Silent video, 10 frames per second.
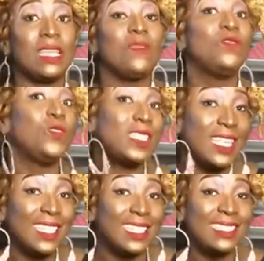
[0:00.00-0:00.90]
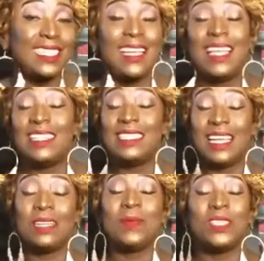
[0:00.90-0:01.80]
If you didn't,
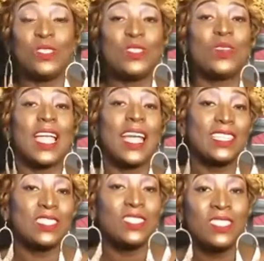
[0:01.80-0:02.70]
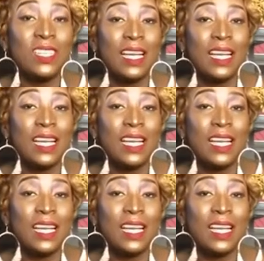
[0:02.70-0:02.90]
then make sure you catch,